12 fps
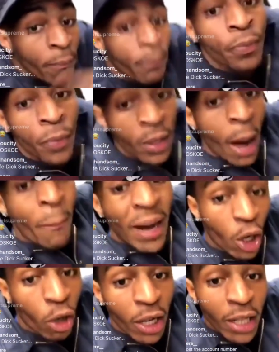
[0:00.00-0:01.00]
Paparazzi I'm post
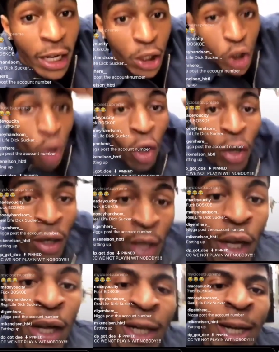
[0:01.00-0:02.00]
that he's lit too.
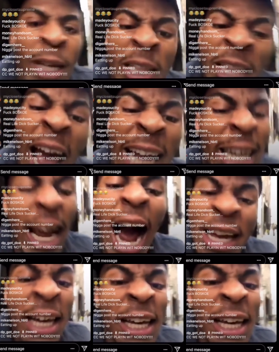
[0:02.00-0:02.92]
That, co- that?